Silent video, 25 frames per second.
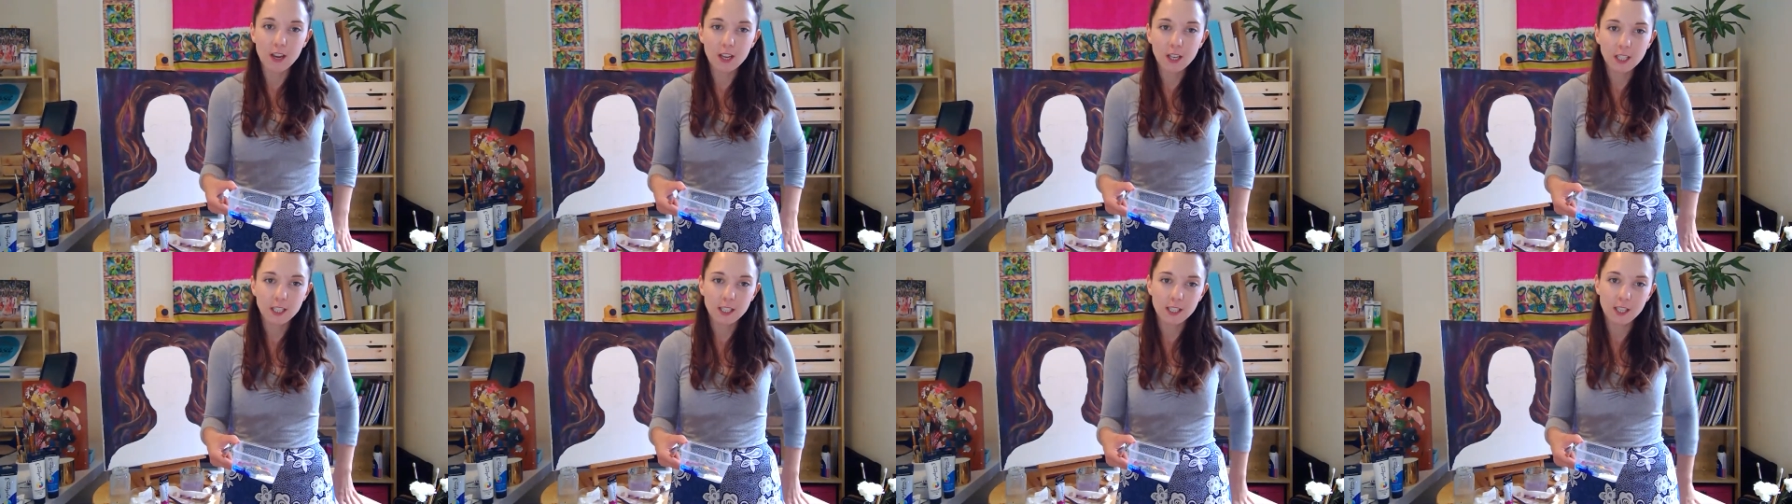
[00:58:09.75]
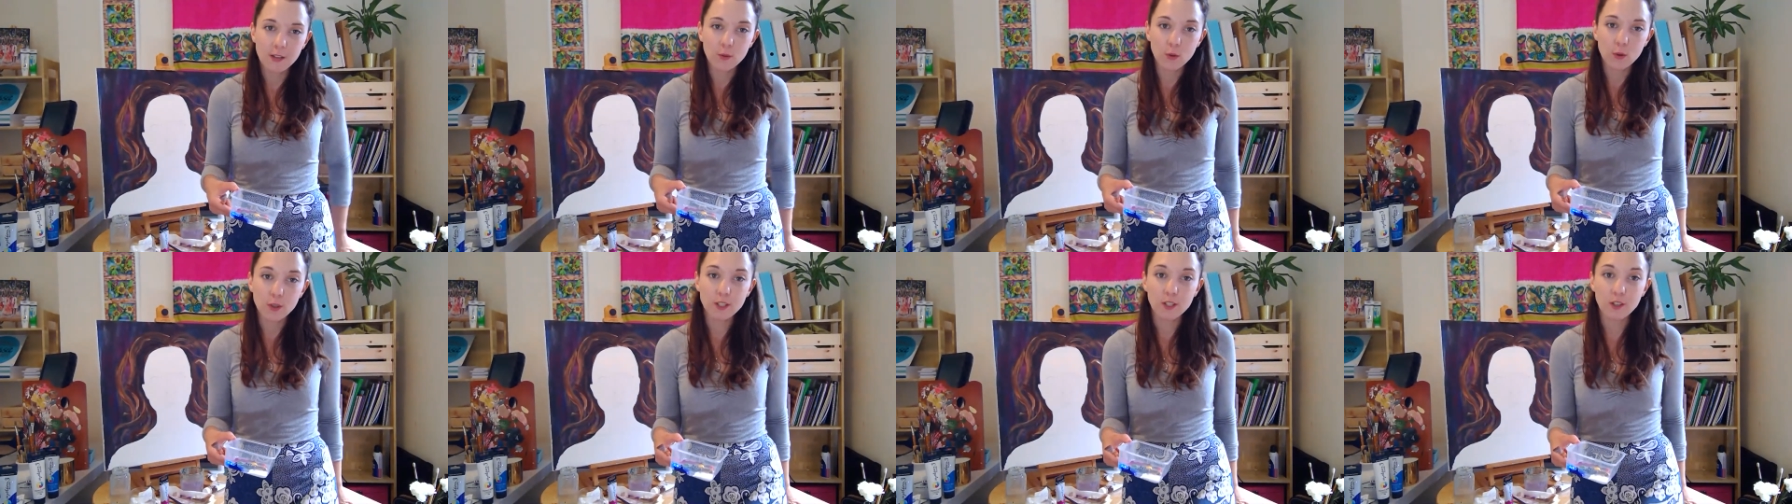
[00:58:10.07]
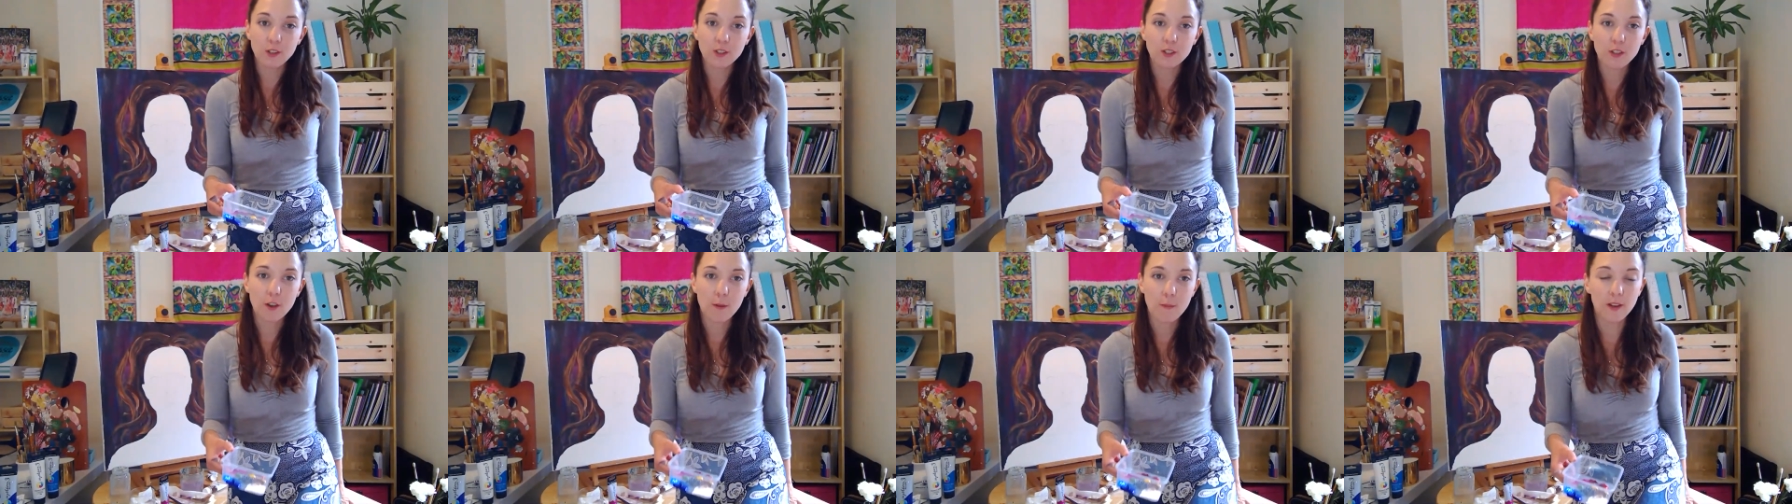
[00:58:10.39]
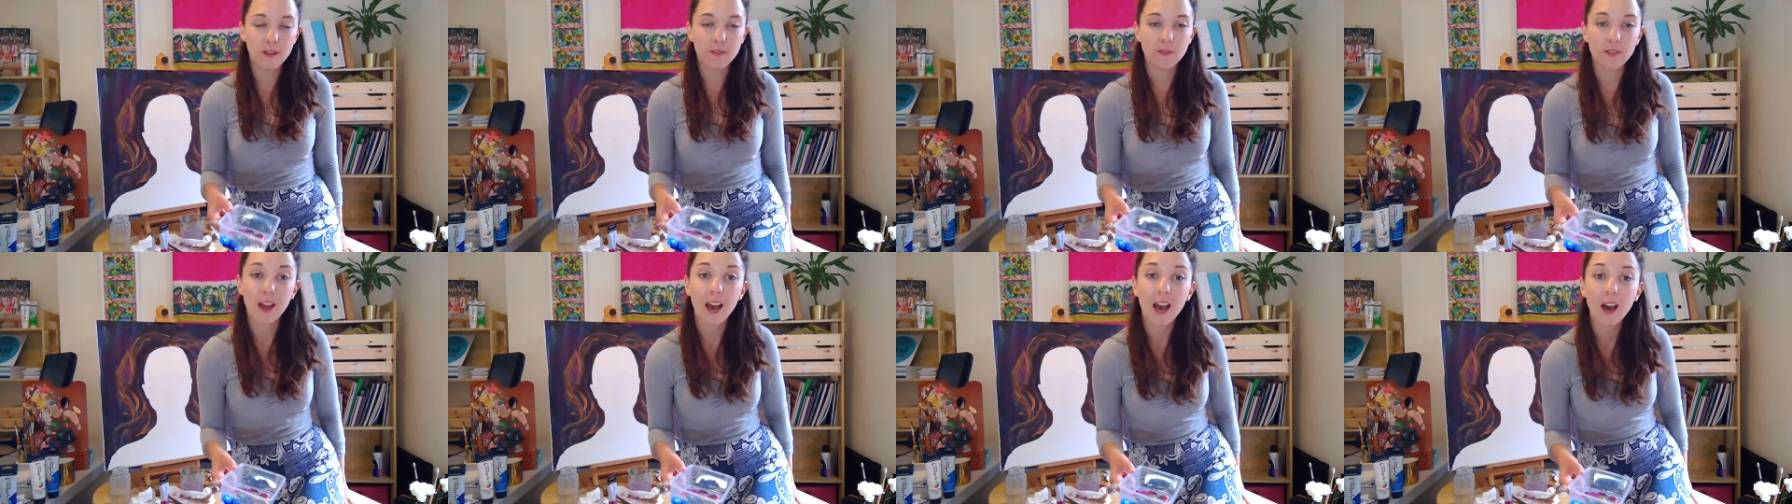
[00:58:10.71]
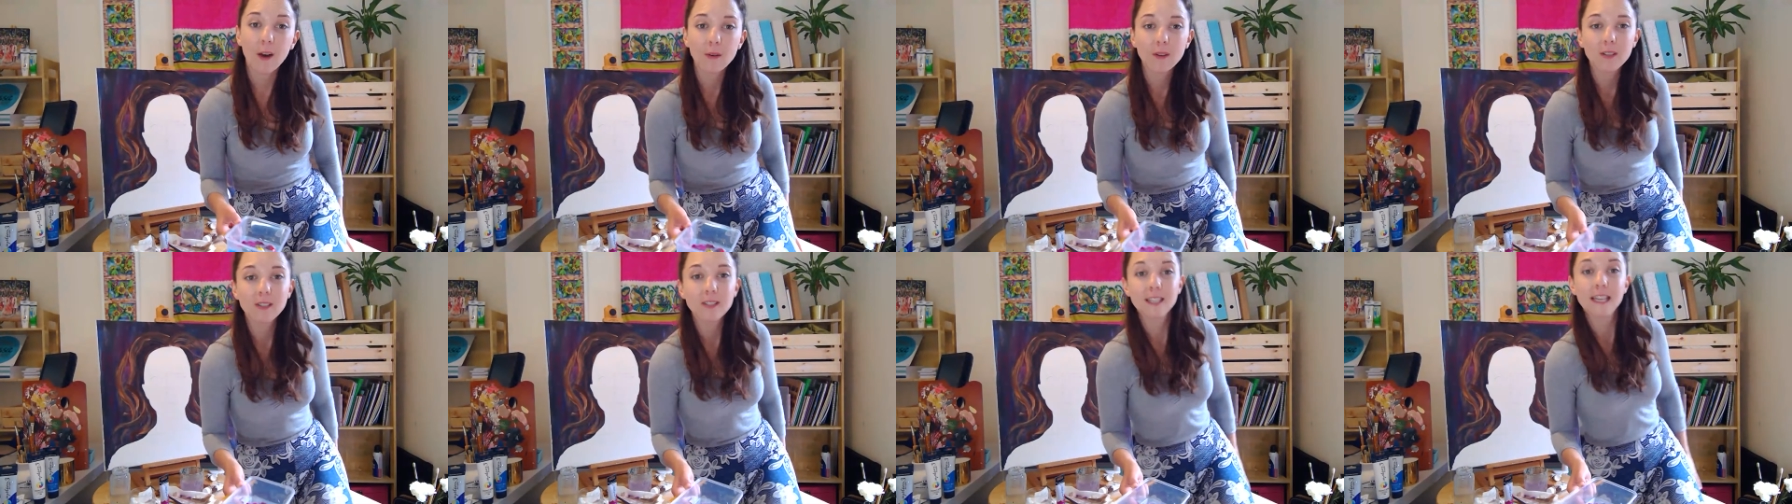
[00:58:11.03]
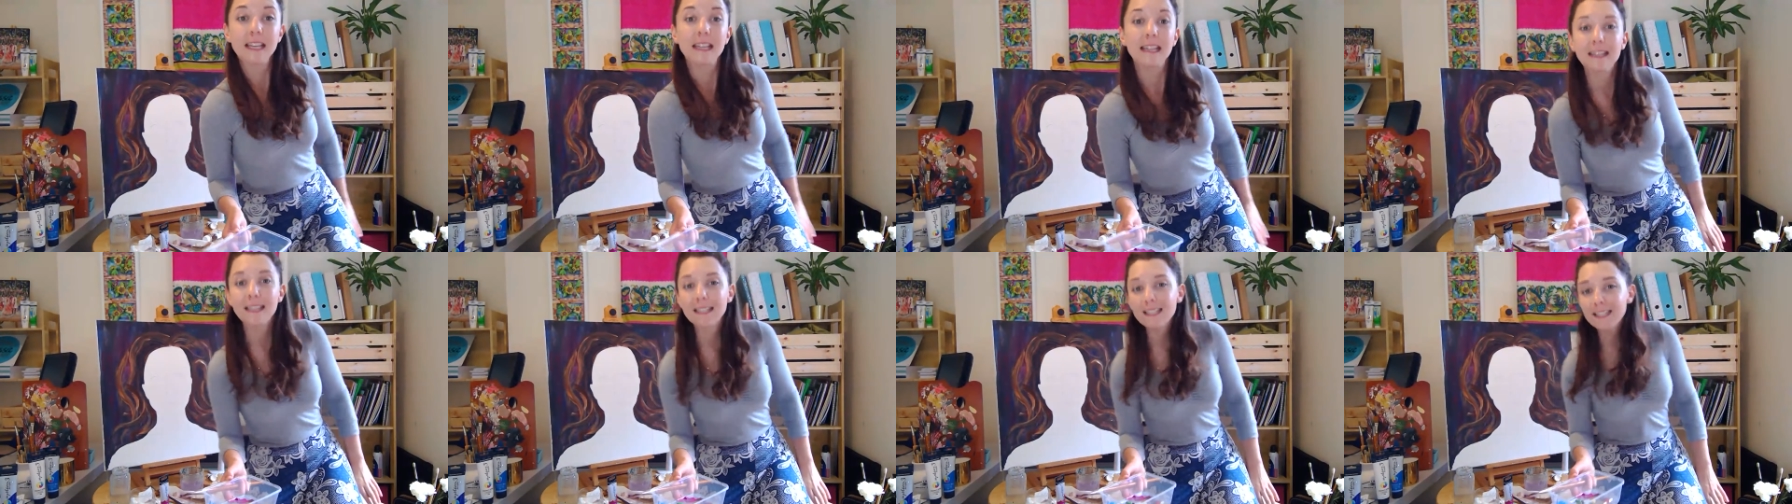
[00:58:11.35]
because they've always got so many flowers
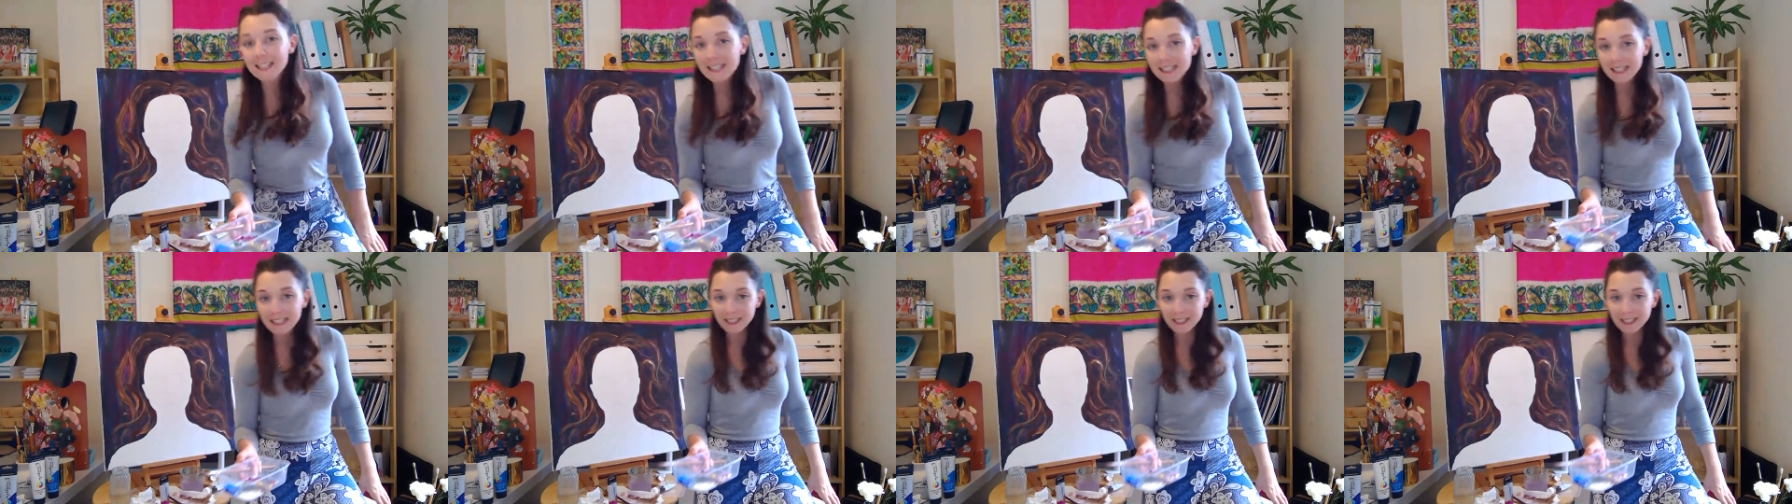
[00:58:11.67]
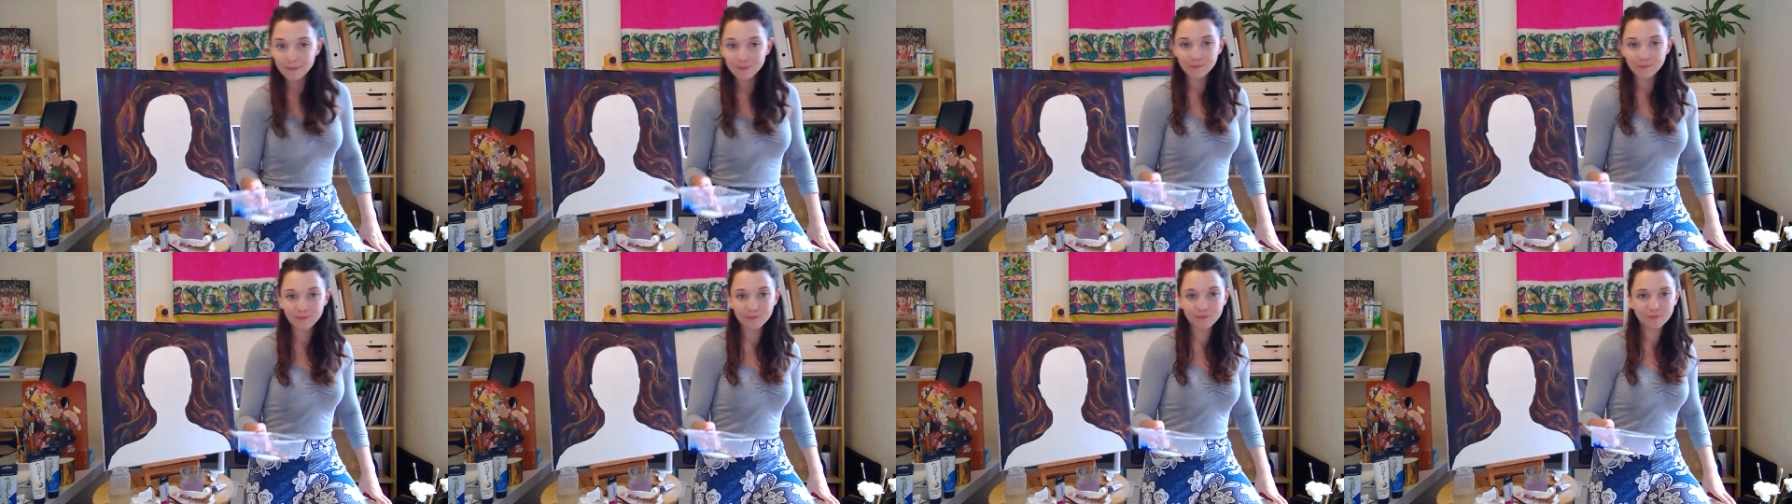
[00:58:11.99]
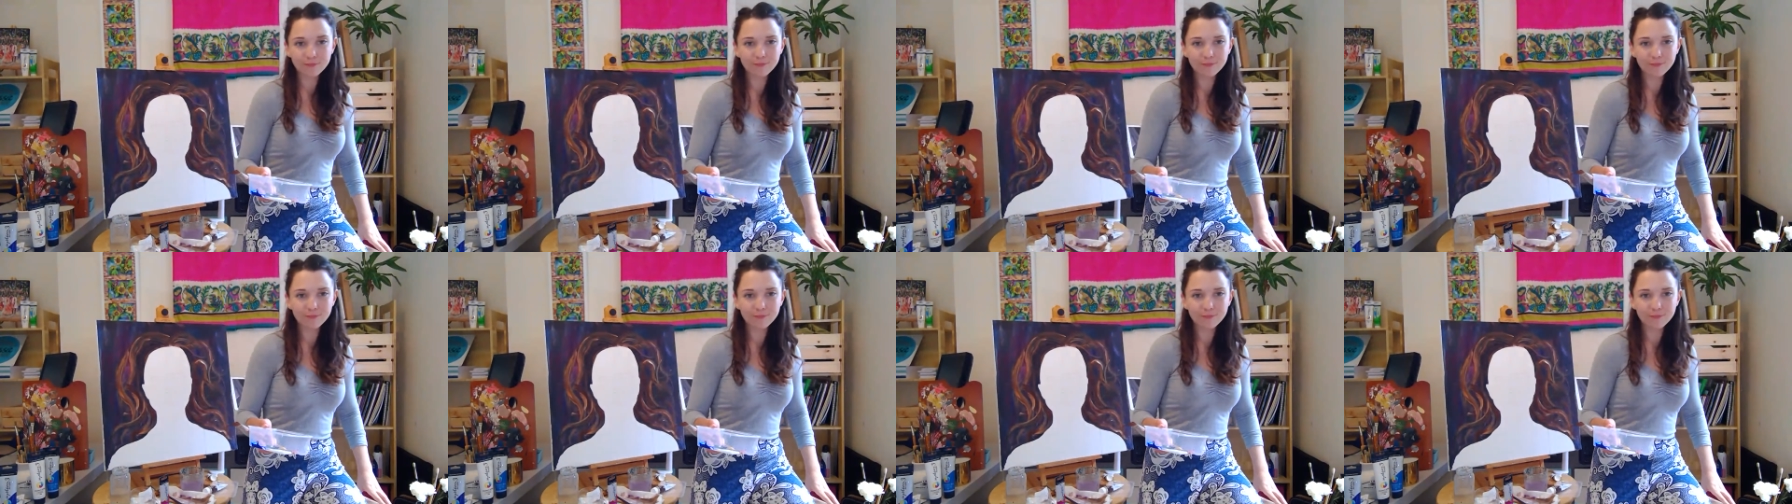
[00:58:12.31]
in the scene,